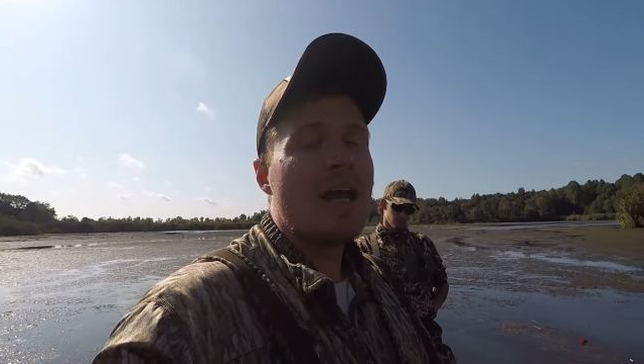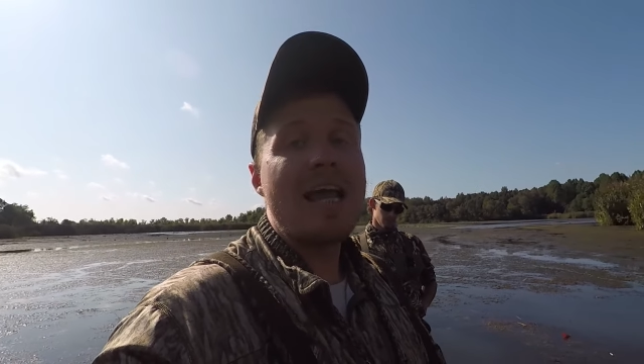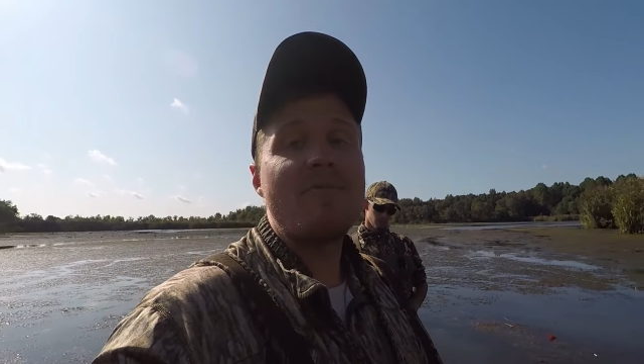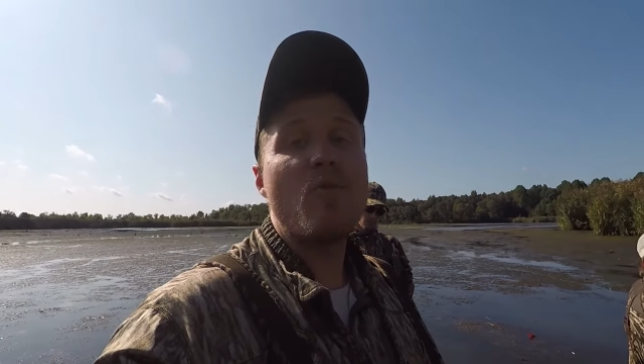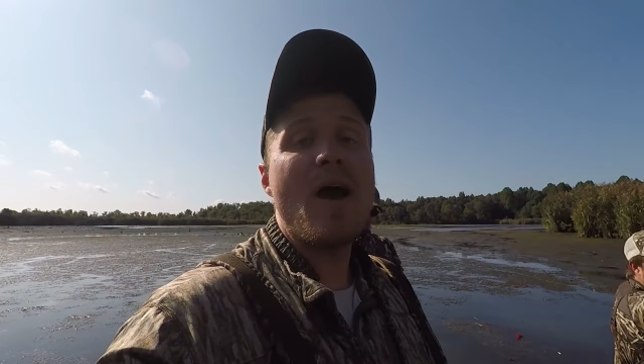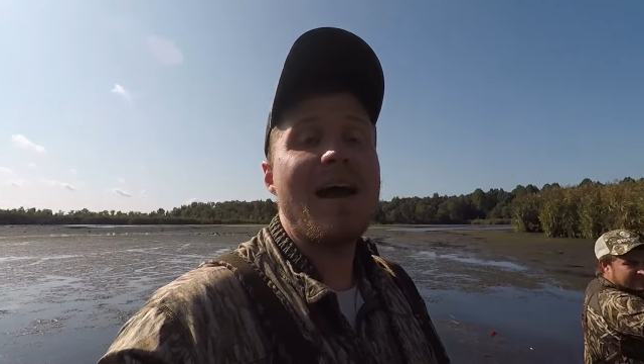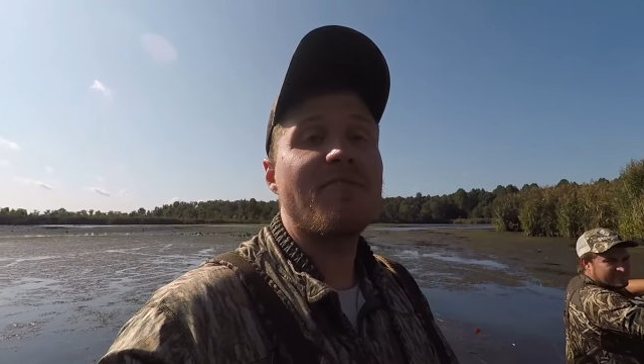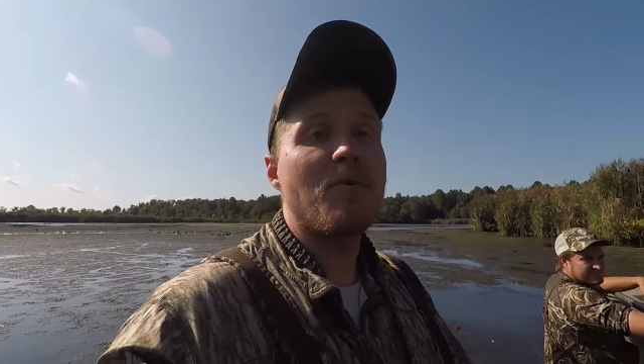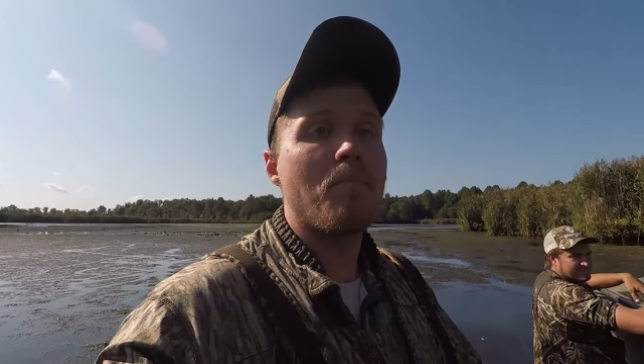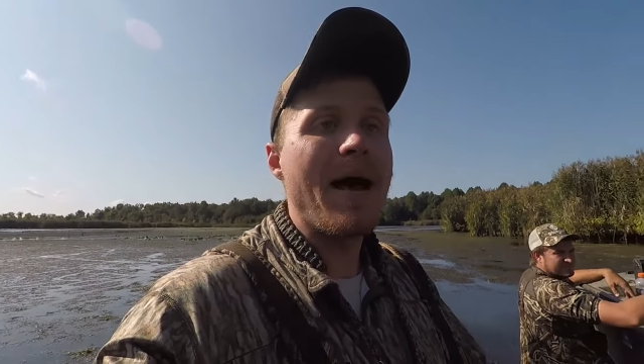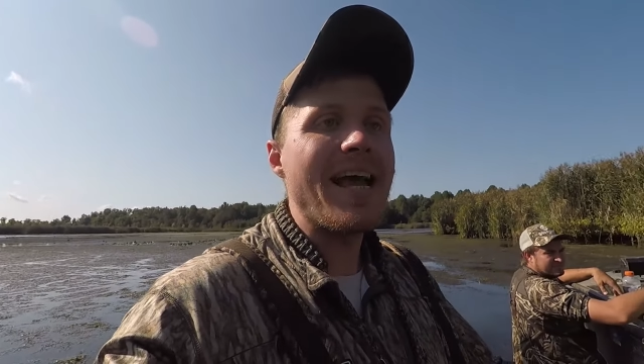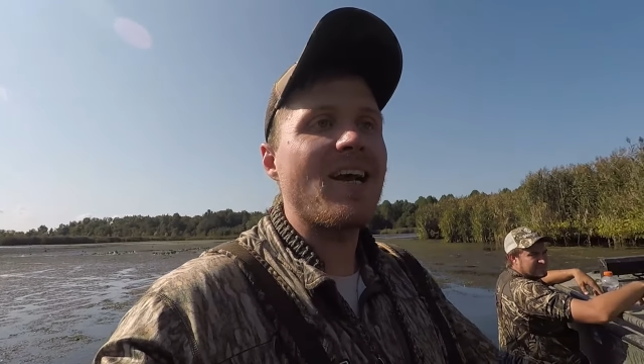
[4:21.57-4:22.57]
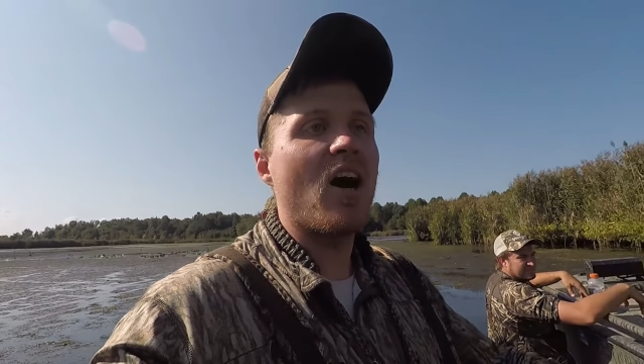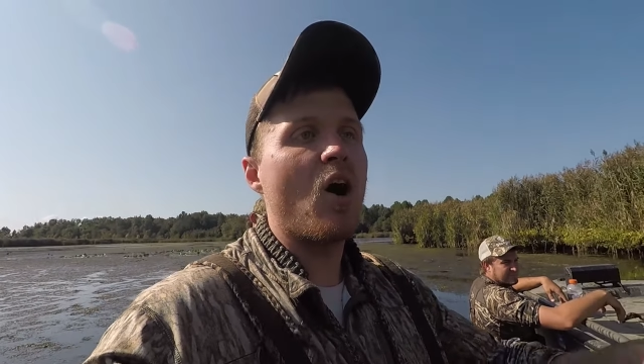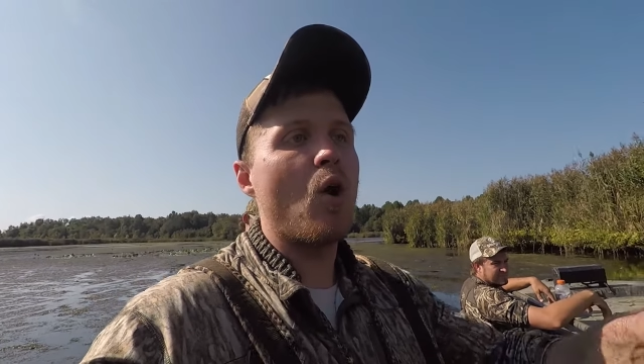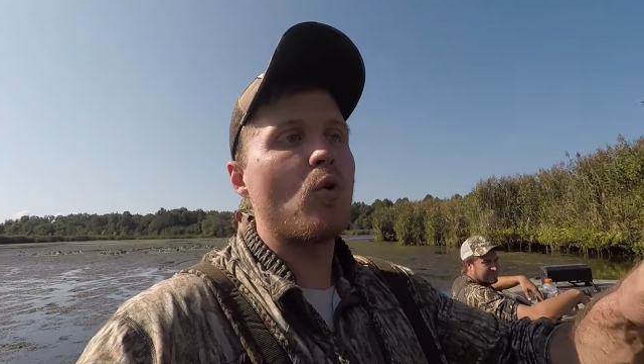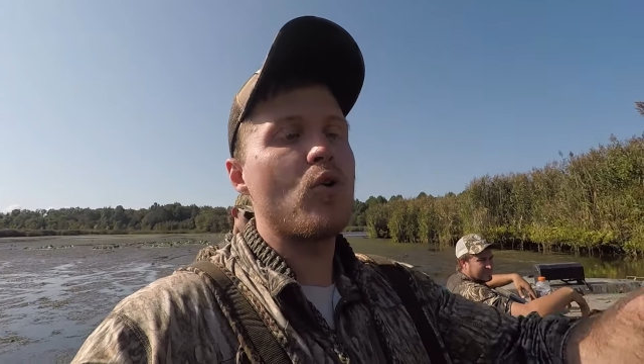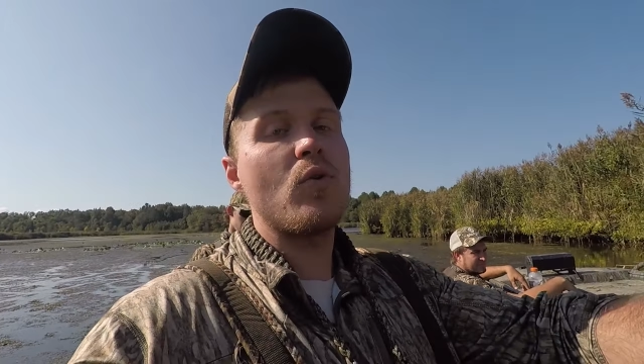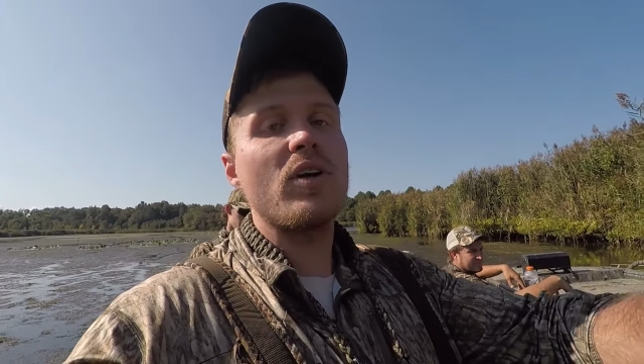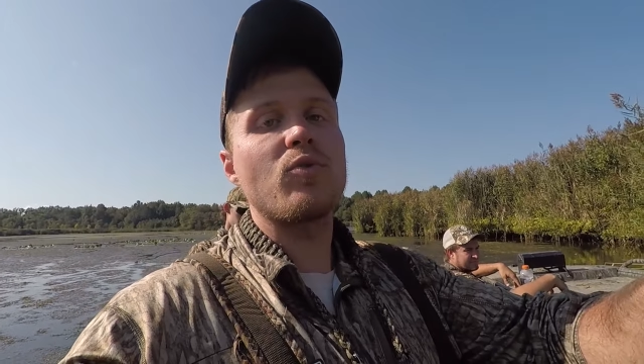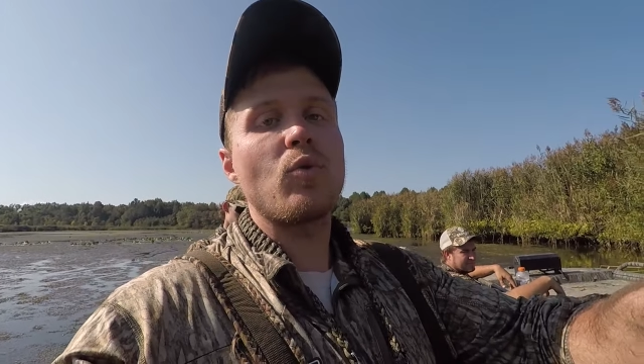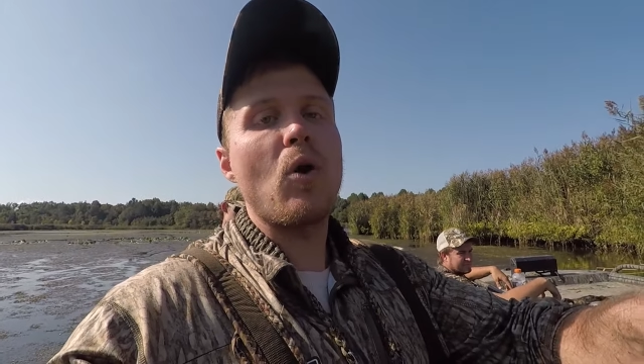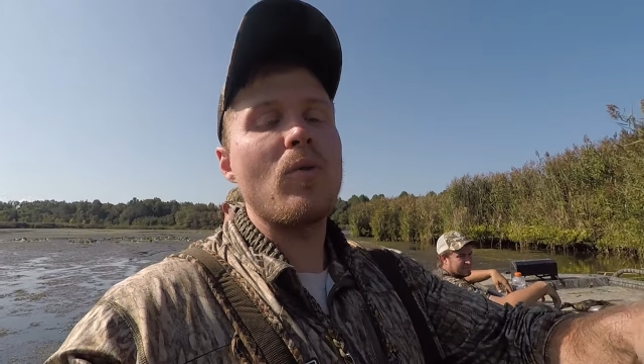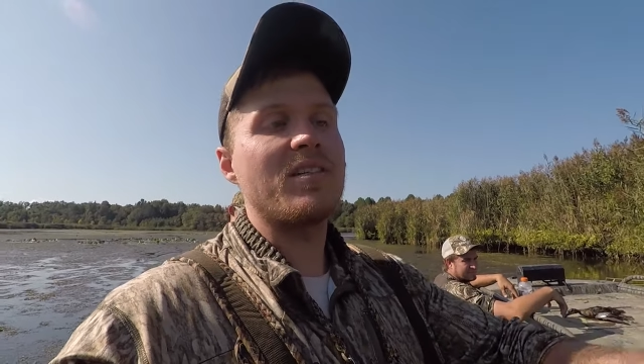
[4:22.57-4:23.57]
If you have to make a hole, you can
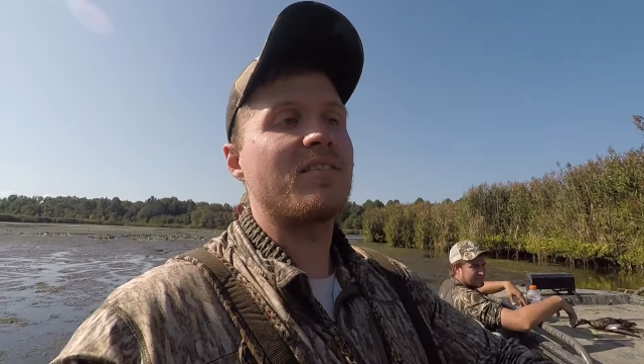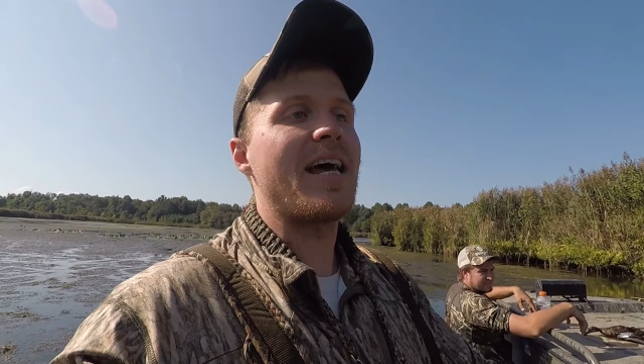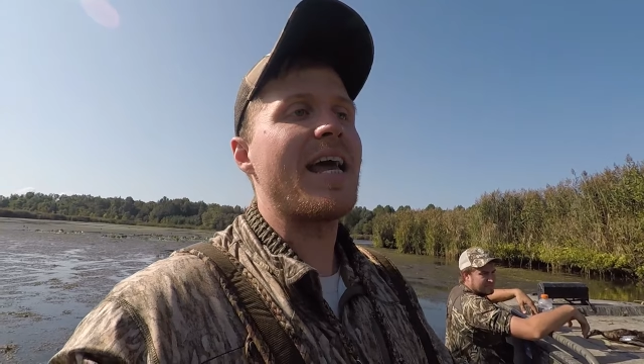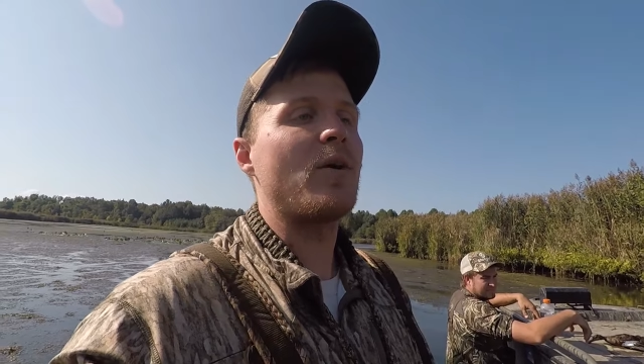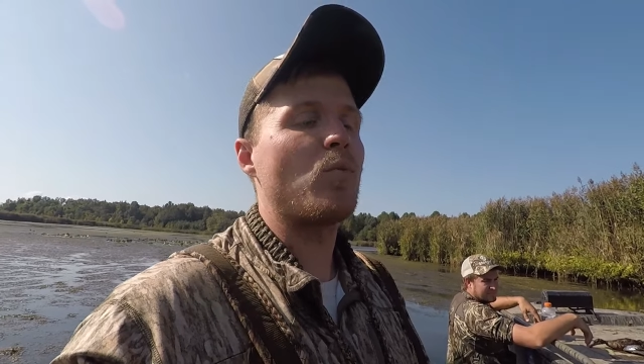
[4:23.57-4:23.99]
throw this thing